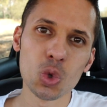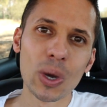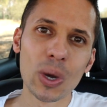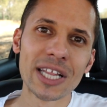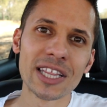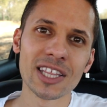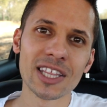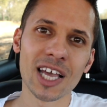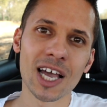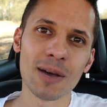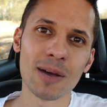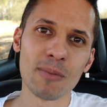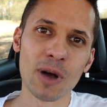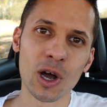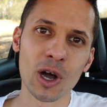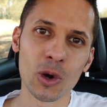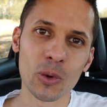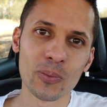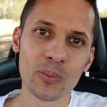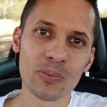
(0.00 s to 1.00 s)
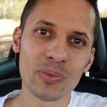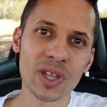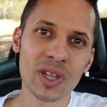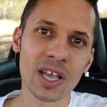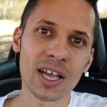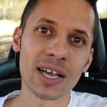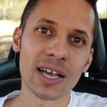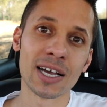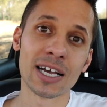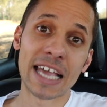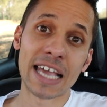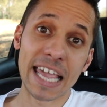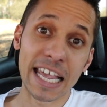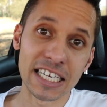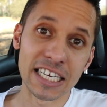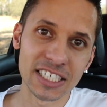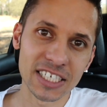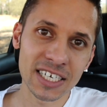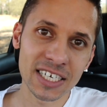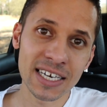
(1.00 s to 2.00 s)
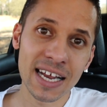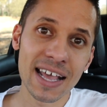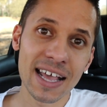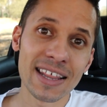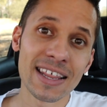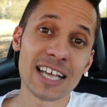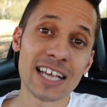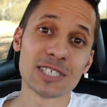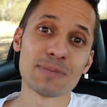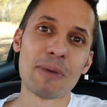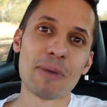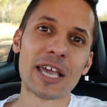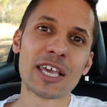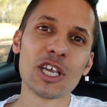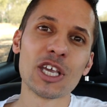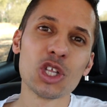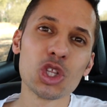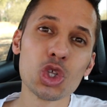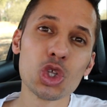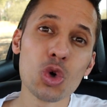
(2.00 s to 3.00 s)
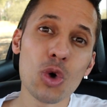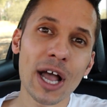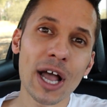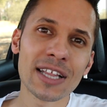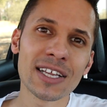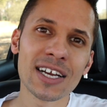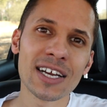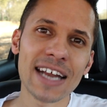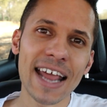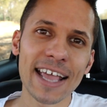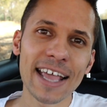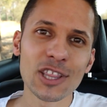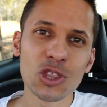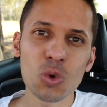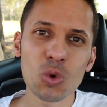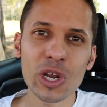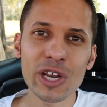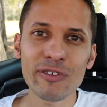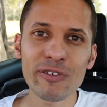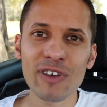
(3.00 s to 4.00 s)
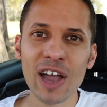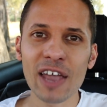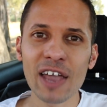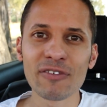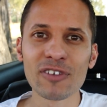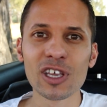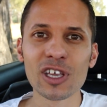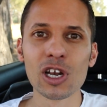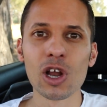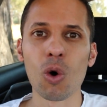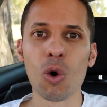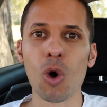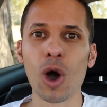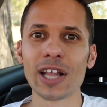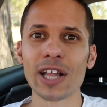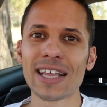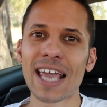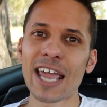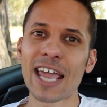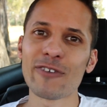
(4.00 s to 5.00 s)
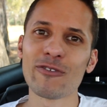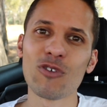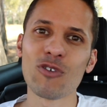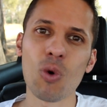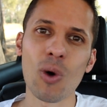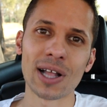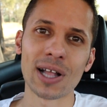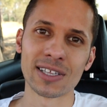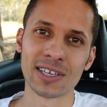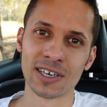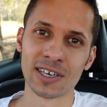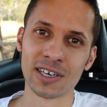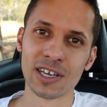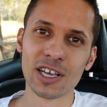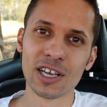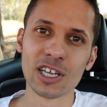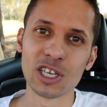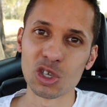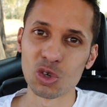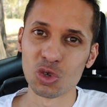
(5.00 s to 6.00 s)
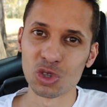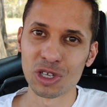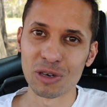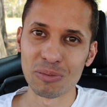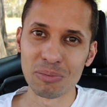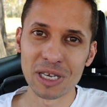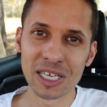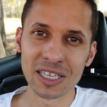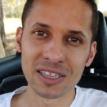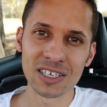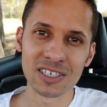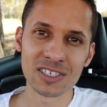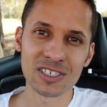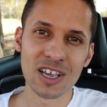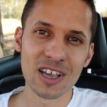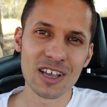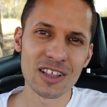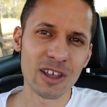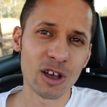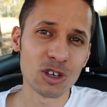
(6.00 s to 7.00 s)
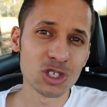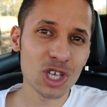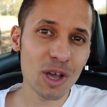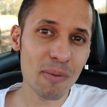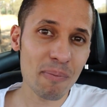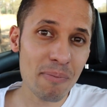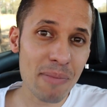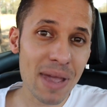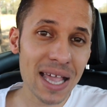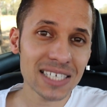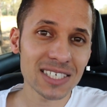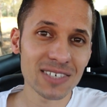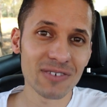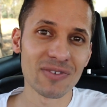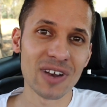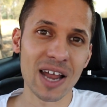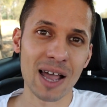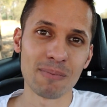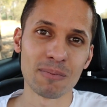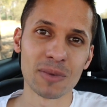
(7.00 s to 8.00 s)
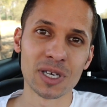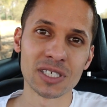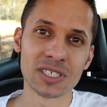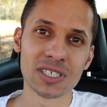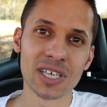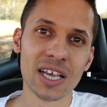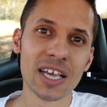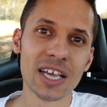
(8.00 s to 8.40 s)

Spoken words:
twin-turbo engine that's making 225 kilowatt and 400 Newton meters. Those are massive numbers,